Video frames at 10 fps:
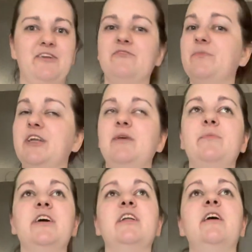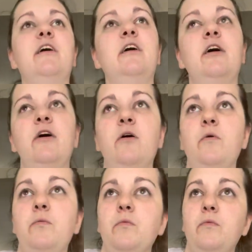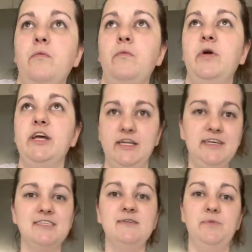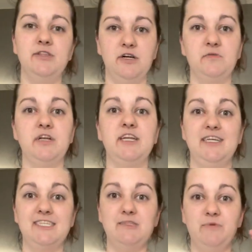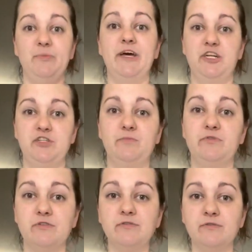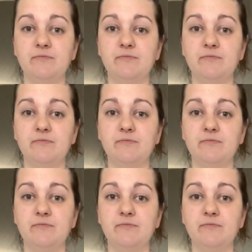of money, but it needs to be lowered. It needs to be manageable.